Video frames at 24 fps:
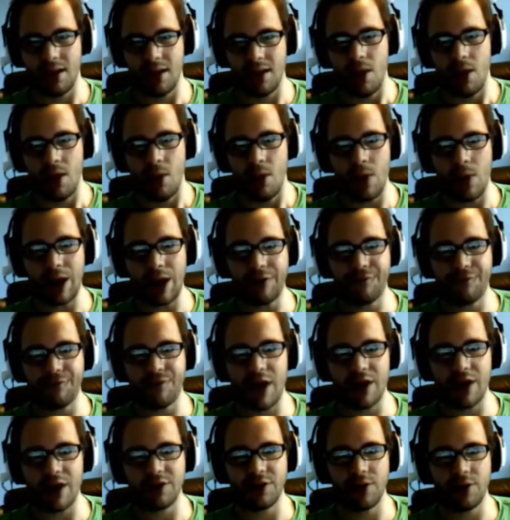What
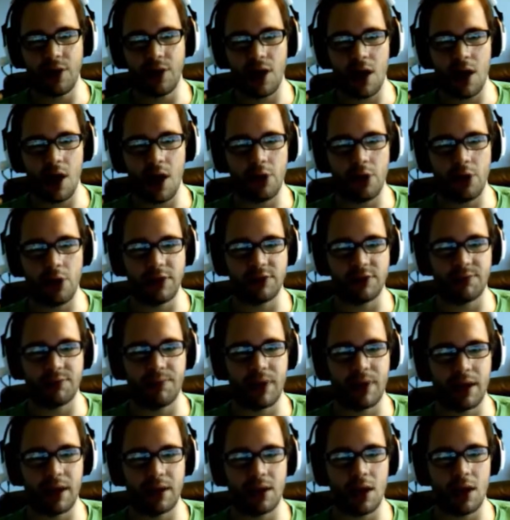father always
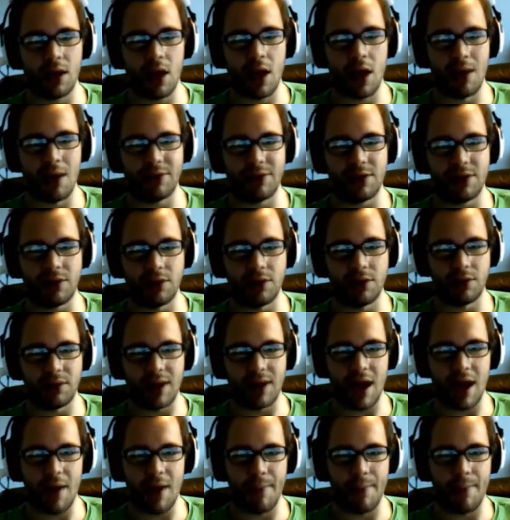been up to
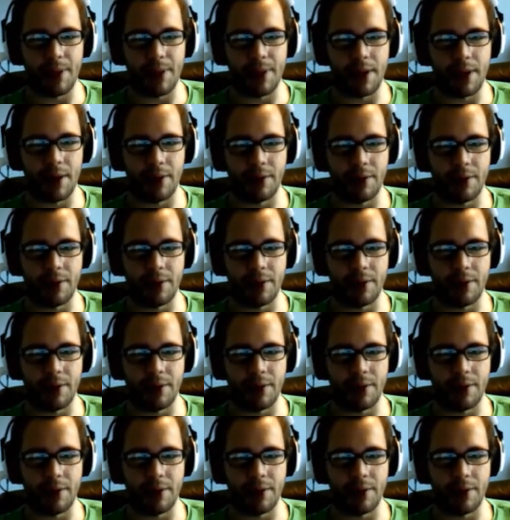down below?